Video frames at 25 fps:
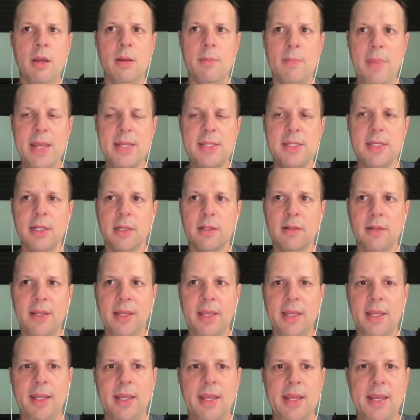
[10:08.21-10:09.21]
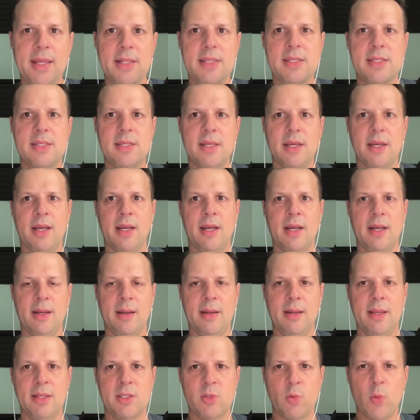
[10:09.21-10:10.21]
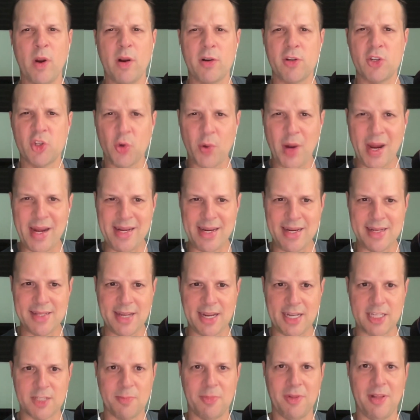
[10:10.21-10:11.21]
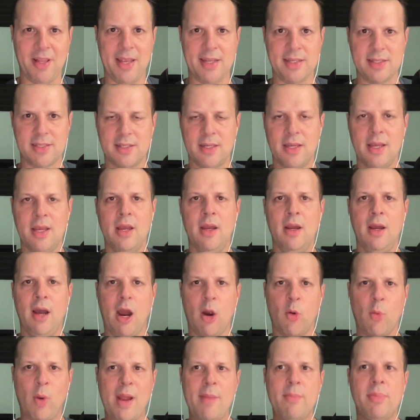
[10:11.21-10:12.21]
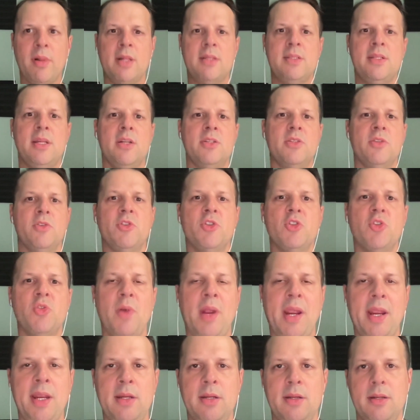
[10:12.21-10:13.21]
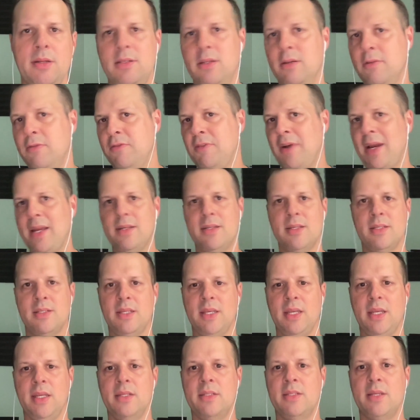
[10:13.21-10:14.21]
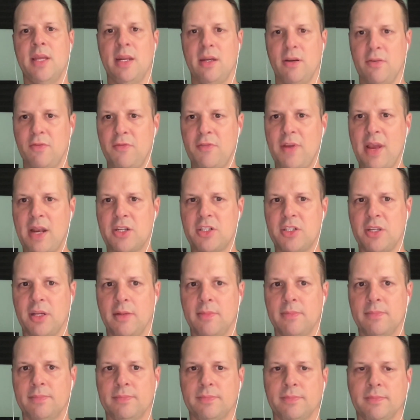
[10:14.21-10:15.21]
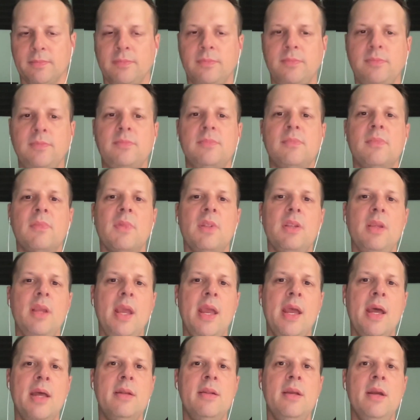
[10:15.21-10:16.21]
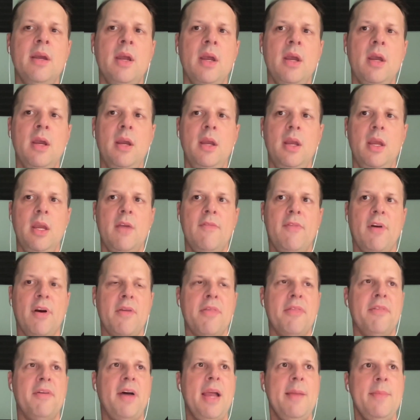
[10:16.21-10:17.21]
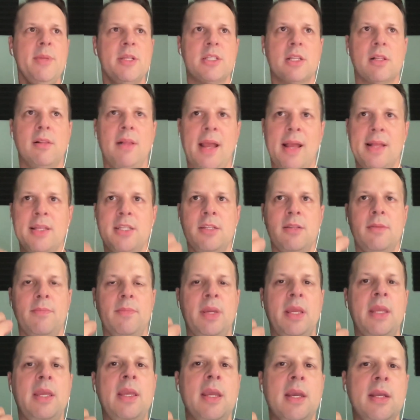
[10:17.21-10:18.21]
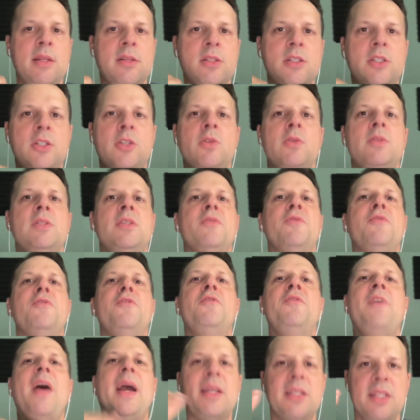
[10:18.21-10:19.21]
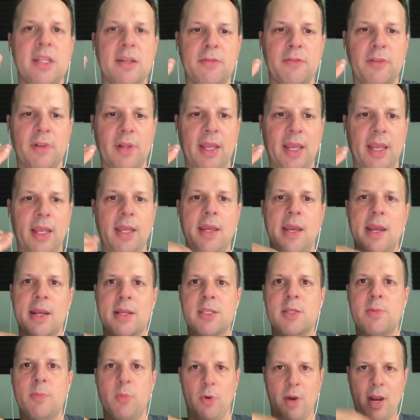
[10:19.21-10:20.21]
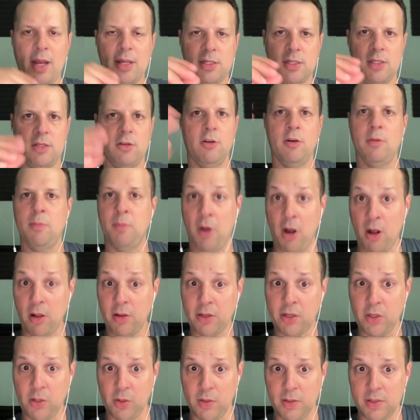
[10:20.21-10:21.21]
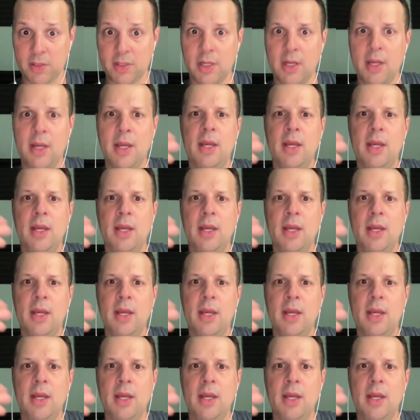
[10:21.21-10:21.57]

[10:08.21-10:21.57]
Basically, it's where training takes place. Our white blood cells are trained to fight disease and infection. And if our thymus gland begins to defectively express certain molecules,